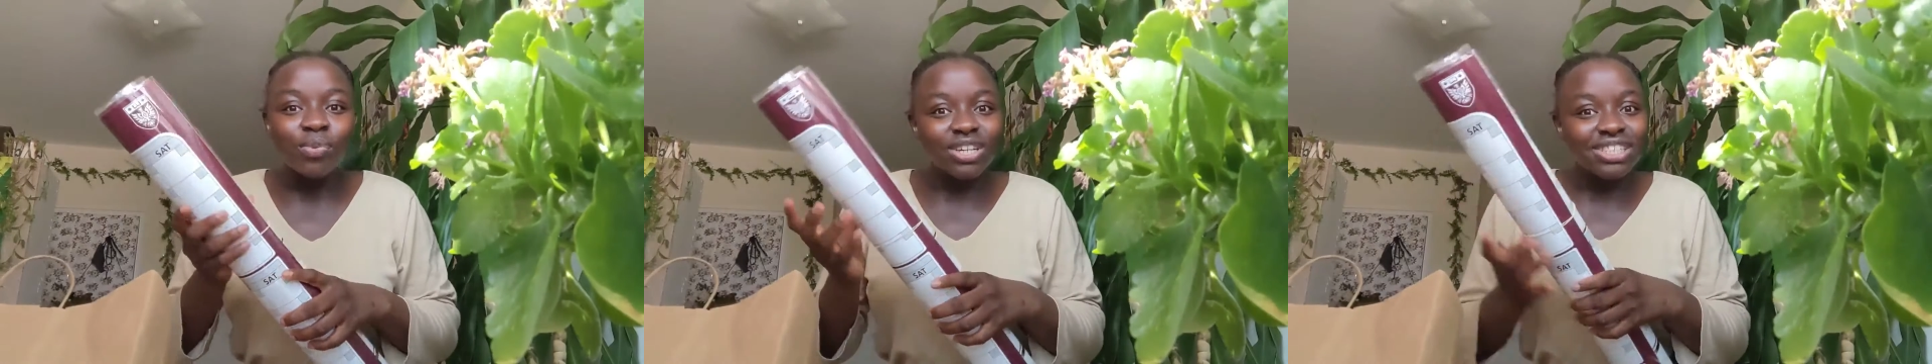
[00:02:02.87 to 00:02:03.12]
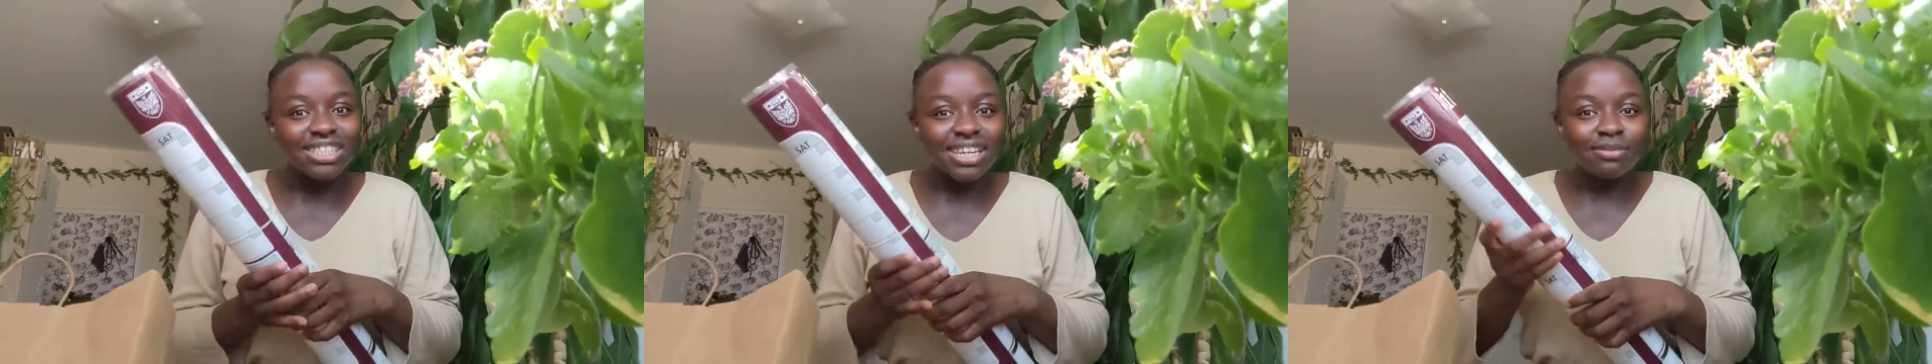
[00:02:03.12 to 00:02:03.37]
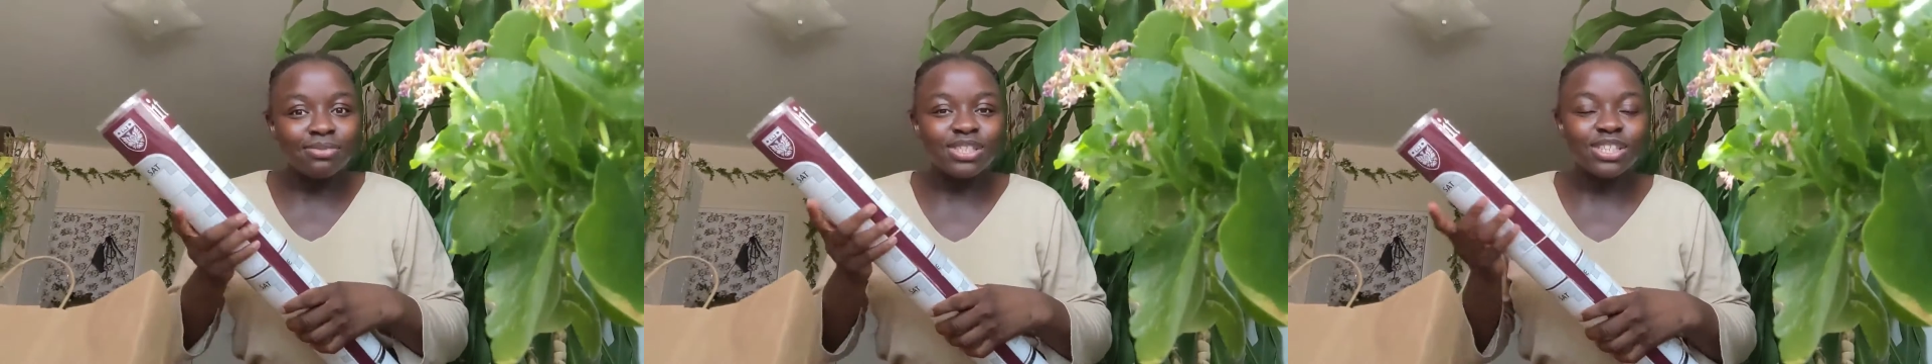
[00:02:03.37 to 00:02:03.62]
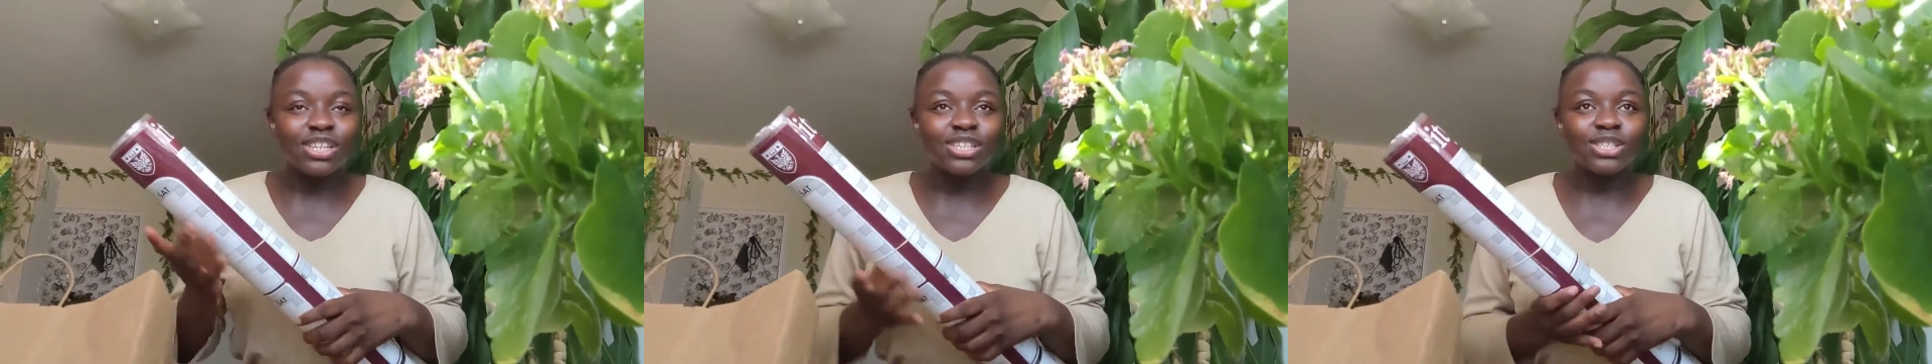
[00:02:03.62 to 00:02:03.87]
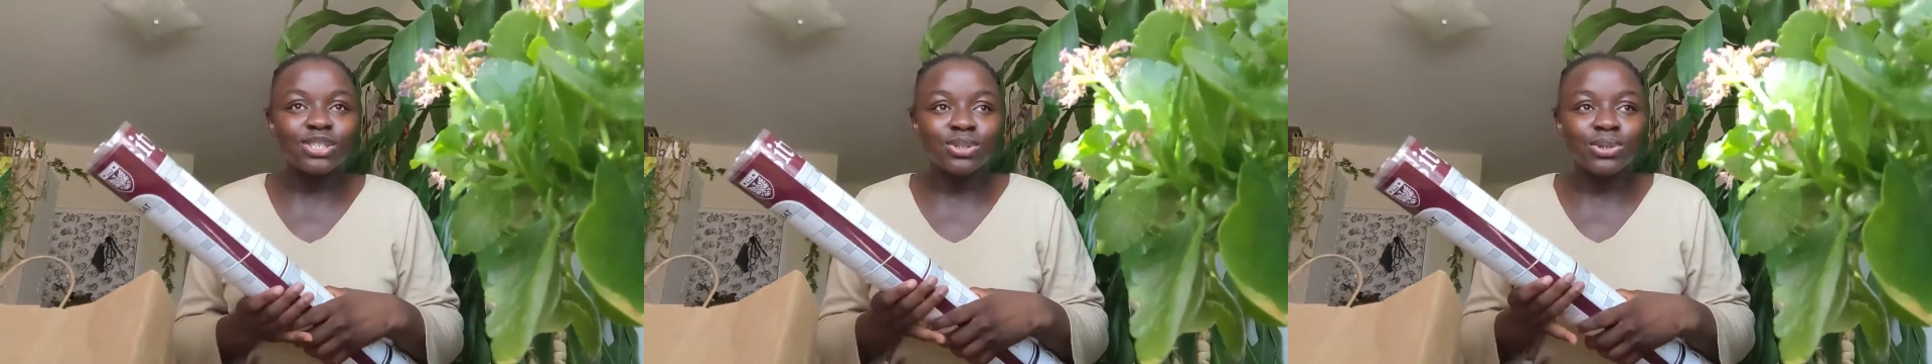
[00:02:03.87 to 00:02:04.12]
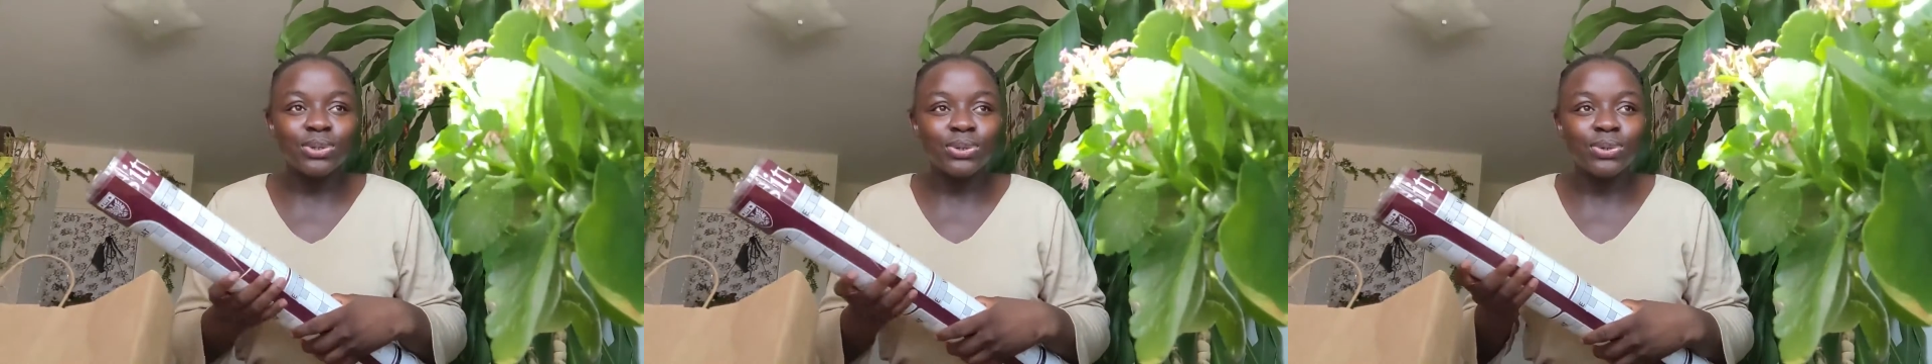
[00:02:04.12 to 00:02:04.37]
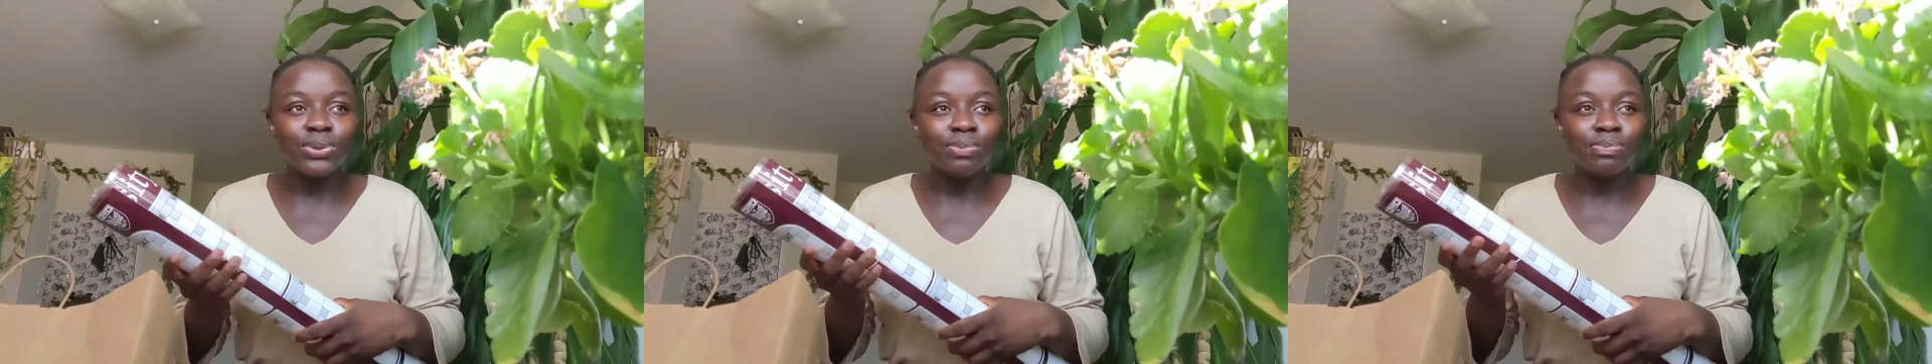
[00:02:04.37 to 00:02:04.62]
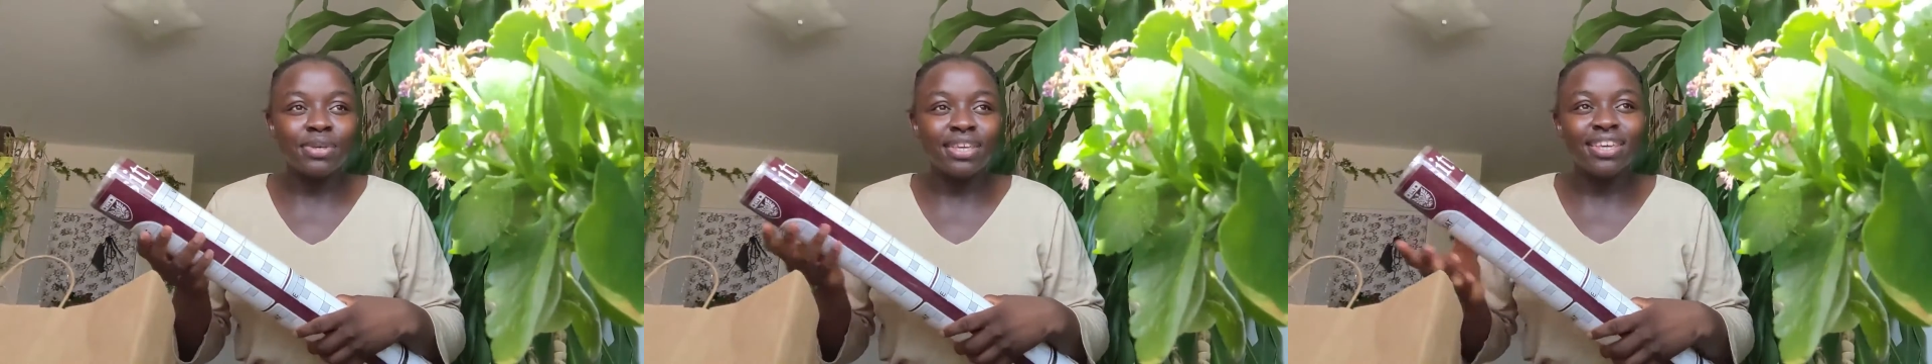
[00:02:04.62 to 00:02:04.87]
more tips to
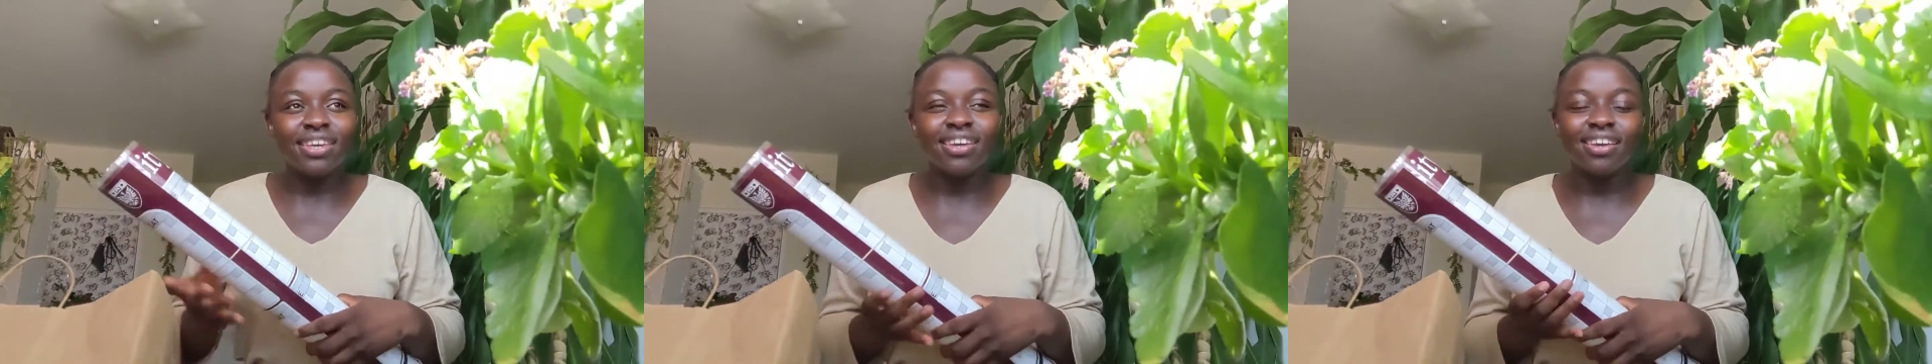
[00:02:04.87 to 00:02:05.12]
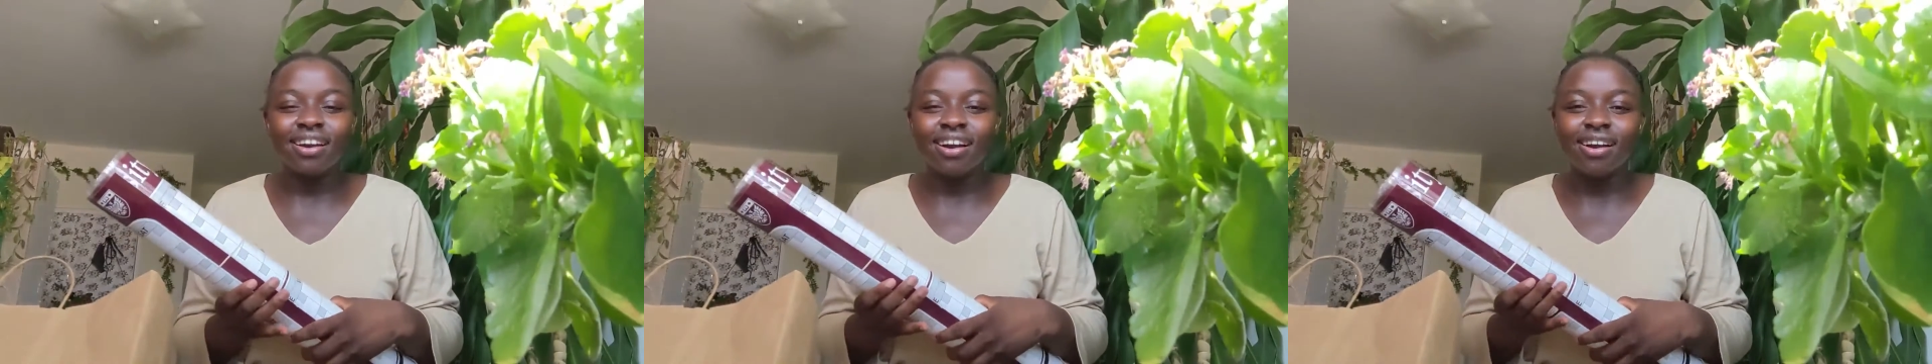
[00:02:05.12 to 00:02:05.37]
be